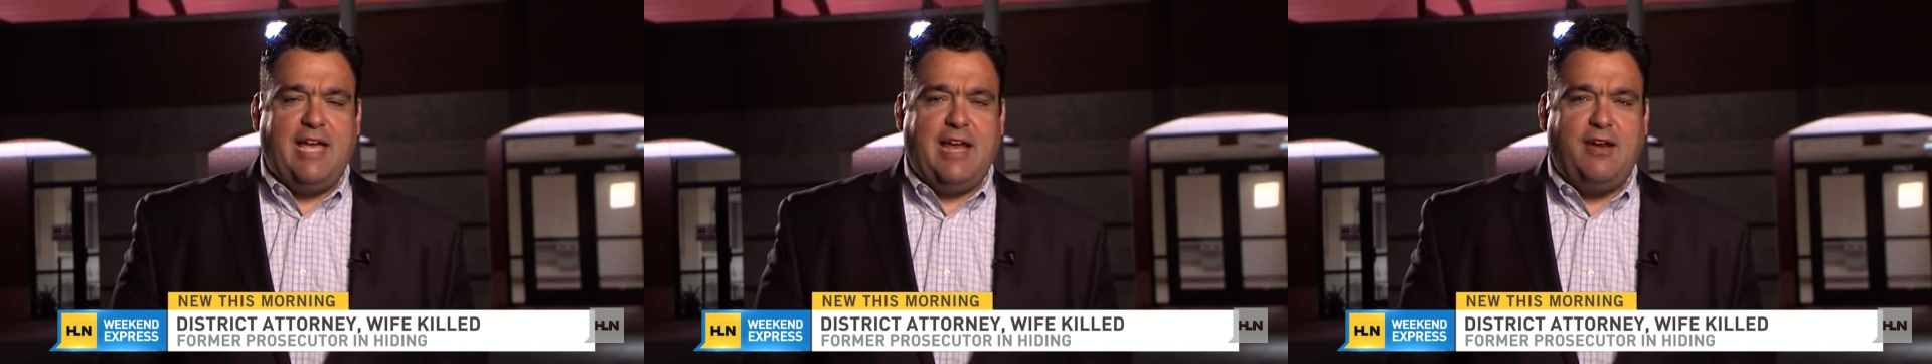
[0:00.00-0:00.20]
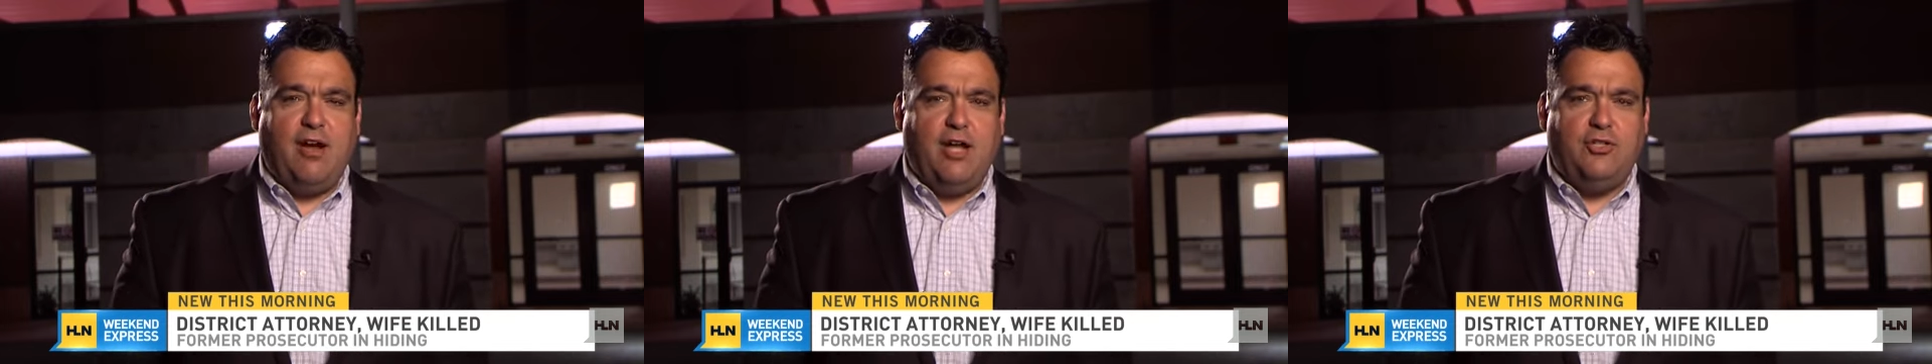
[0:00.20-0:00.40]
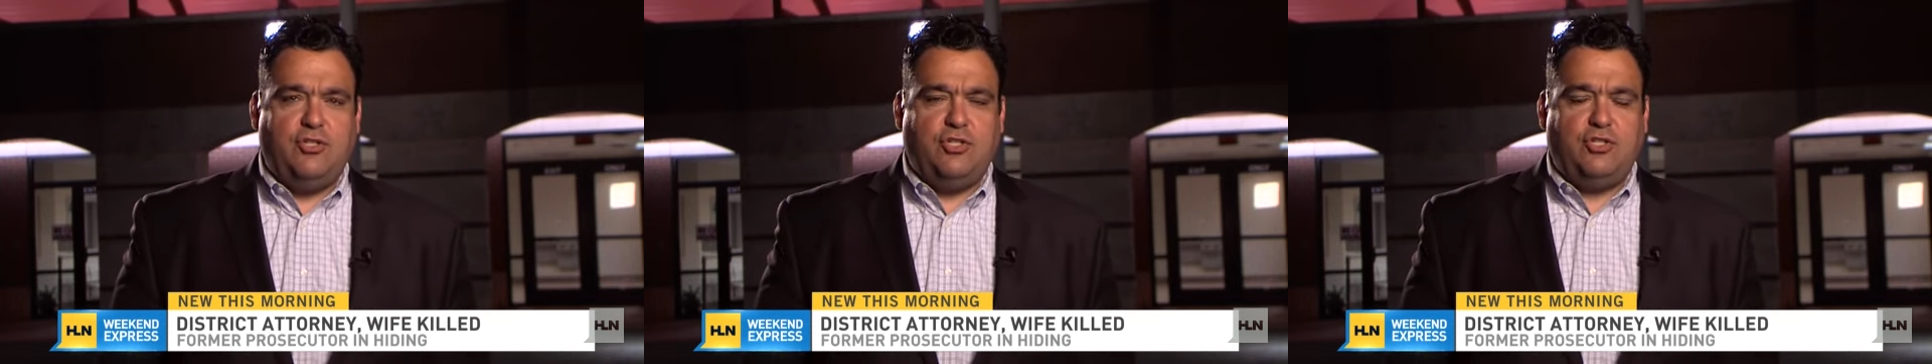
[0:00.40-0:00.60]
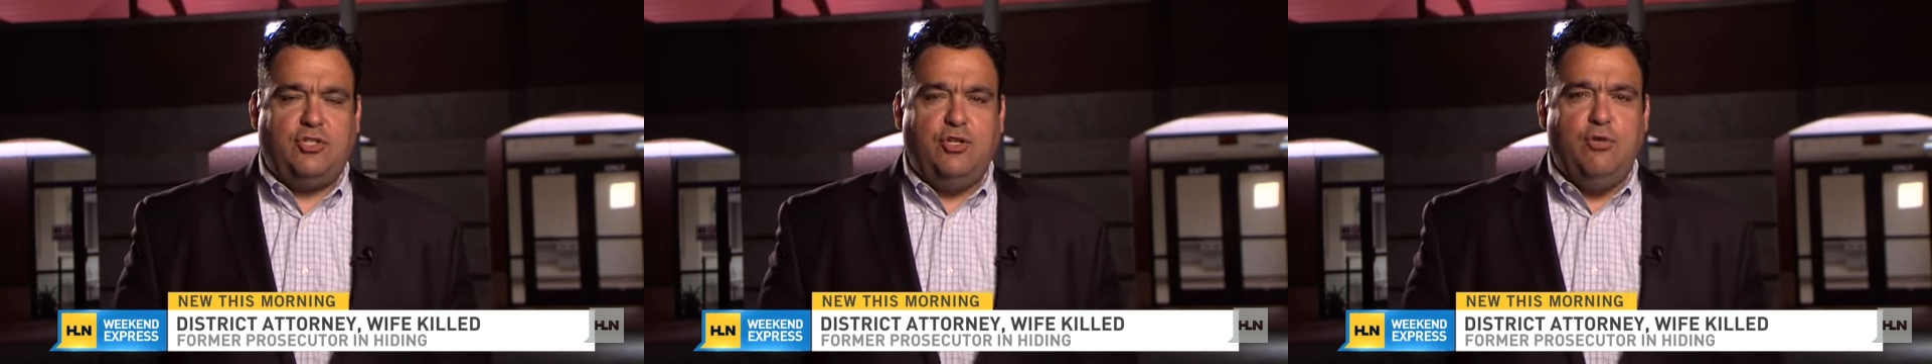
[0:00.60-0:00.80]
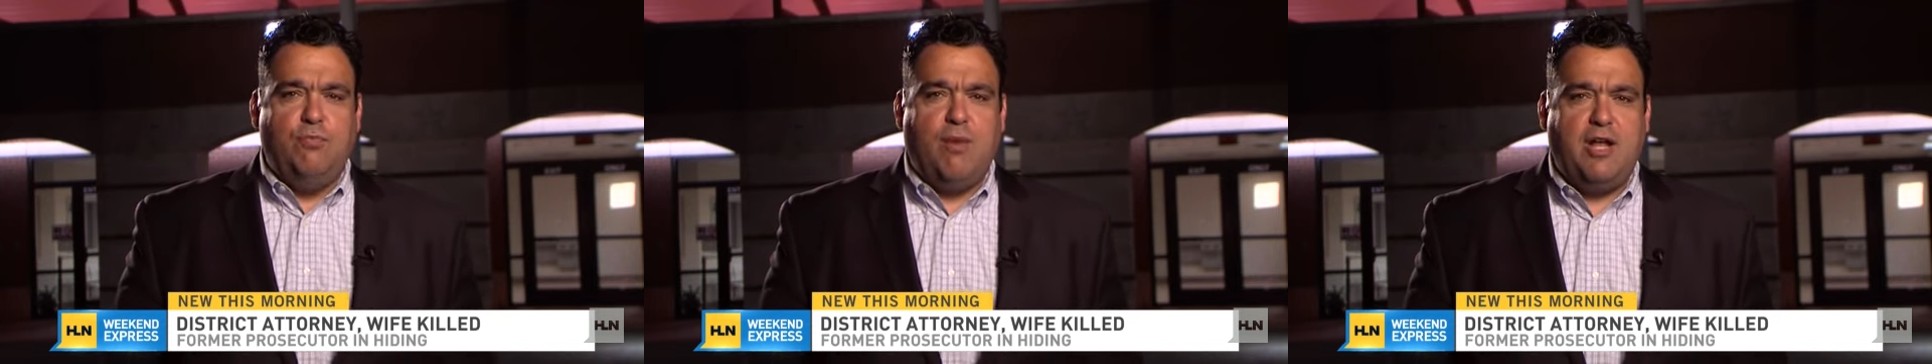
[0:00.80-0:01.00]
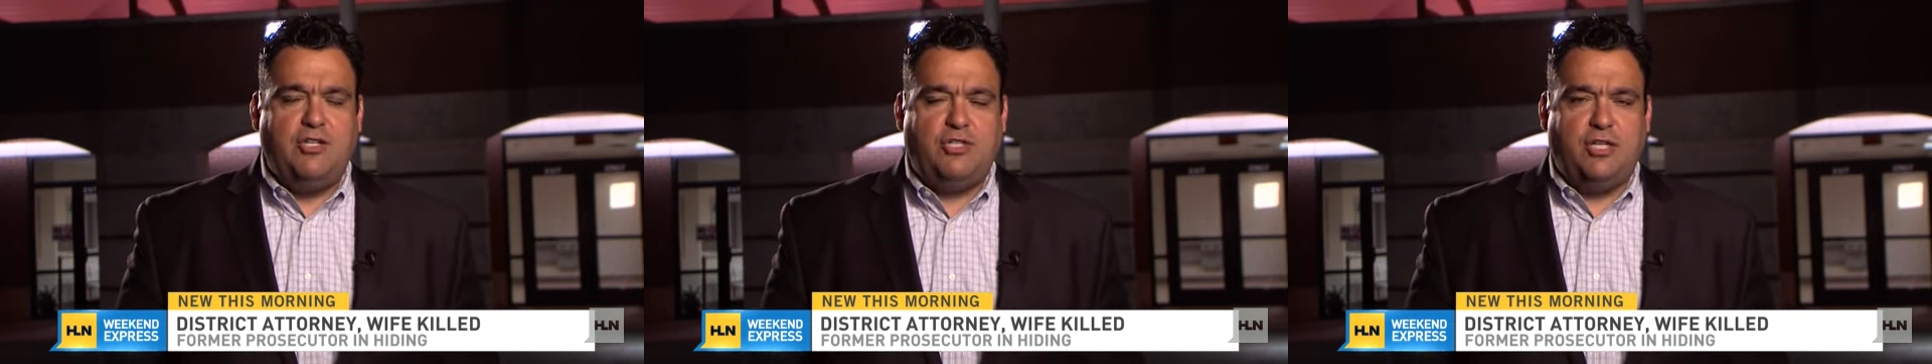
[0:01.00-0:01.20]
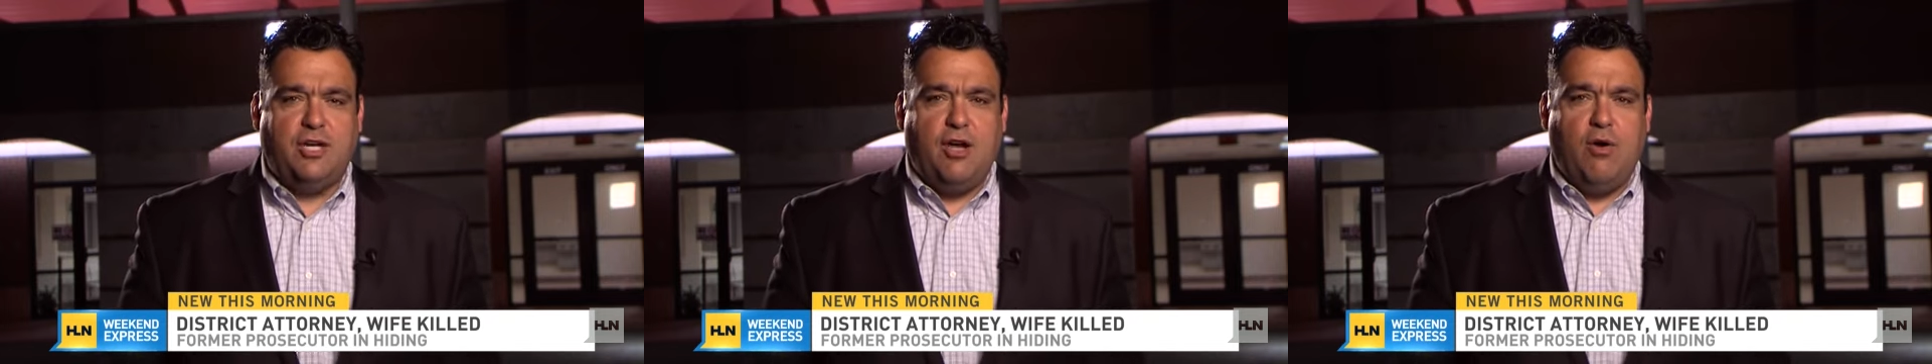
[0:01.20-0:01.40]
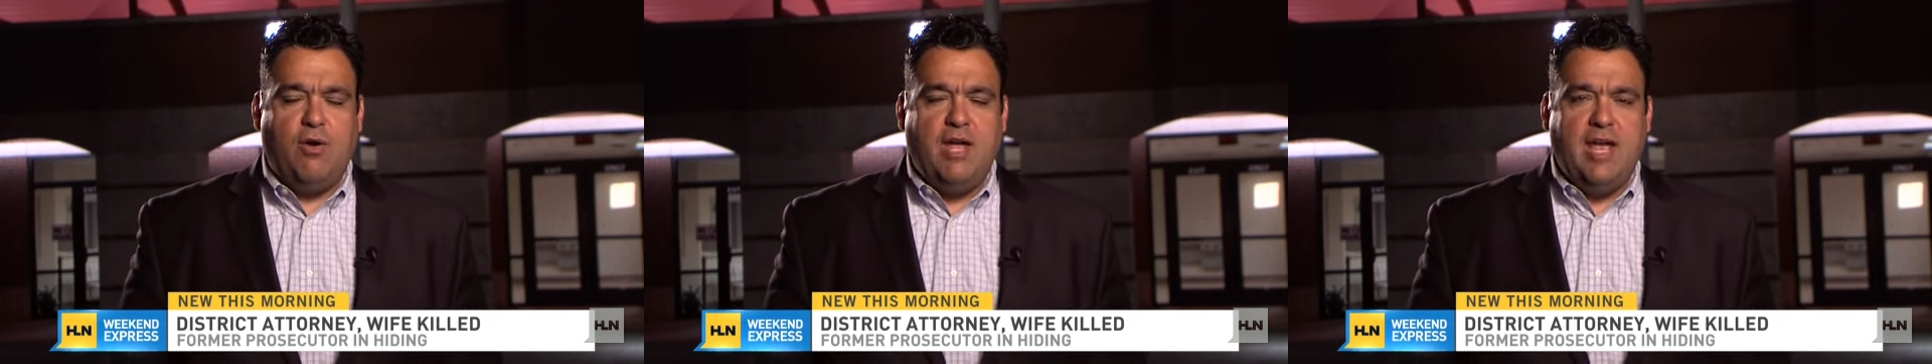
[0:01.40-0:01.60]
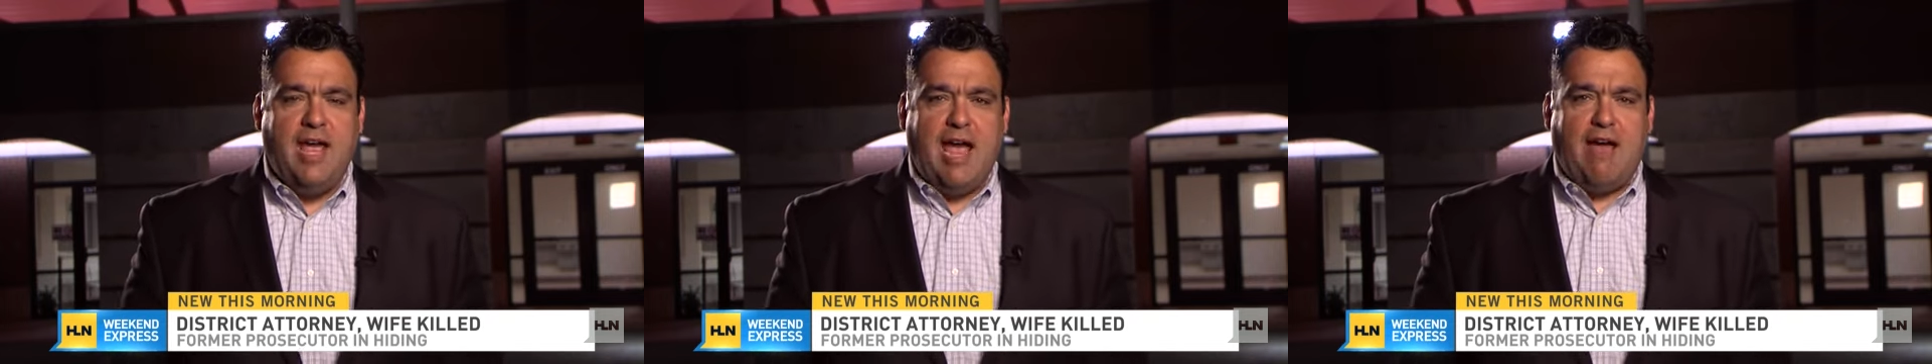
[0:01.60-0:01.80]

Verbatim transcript: that hunt just two months ago